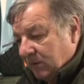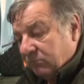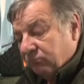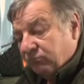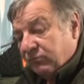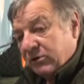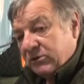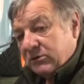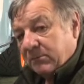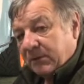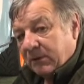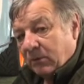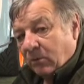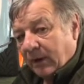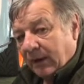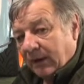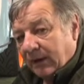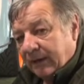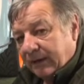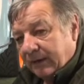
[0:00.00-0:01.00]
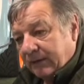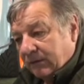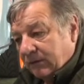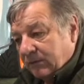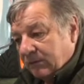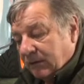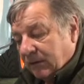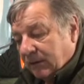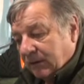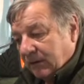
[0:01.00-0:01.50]
reasonably
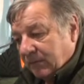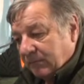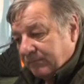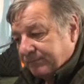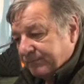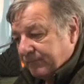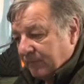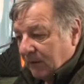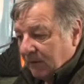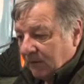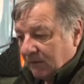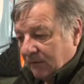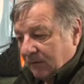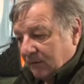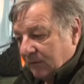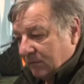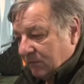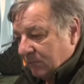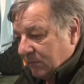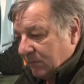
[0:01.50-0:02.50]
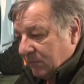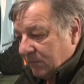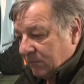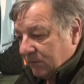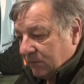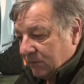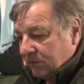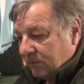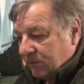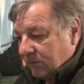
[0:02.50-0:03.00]
well-heeled,
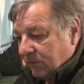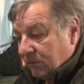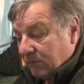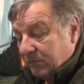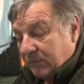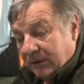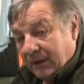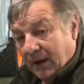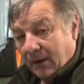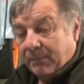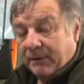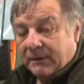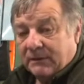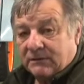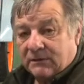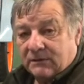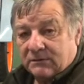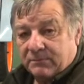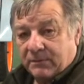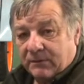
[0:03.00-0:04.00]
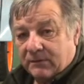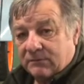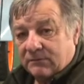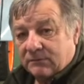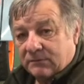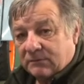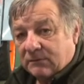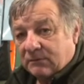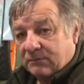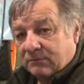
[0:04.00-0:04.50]
what could you call them? Yuppies, I
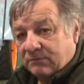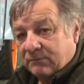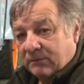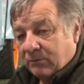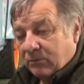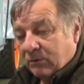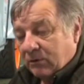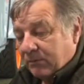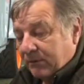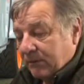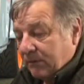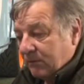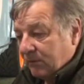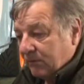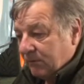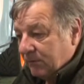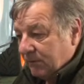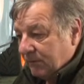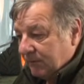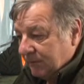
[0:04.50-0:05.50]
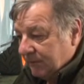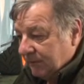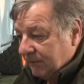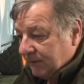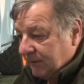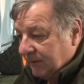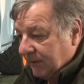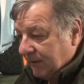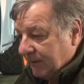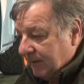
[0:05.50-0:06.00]
suppose they would have been called in
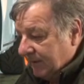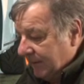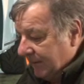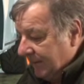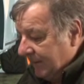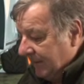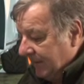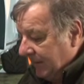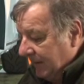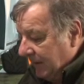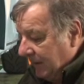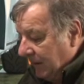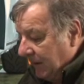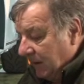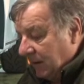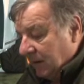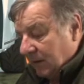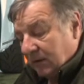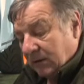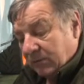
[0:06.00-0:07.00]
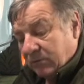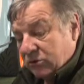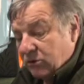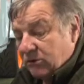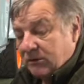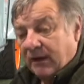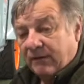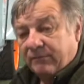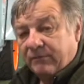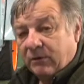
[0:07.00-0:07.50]
the day. And they were
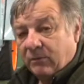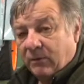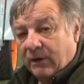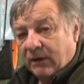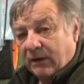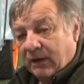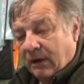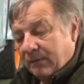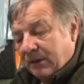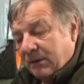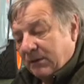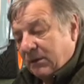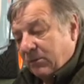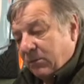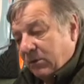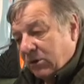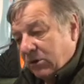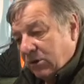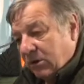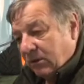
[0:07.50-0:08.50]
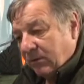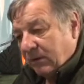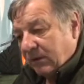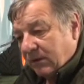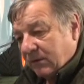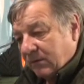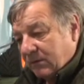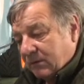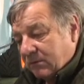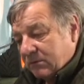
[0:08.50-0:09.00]
just everywhere. I mean, they were
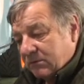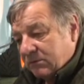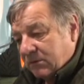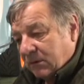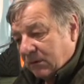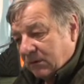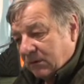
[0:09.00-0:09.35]
queuing. There was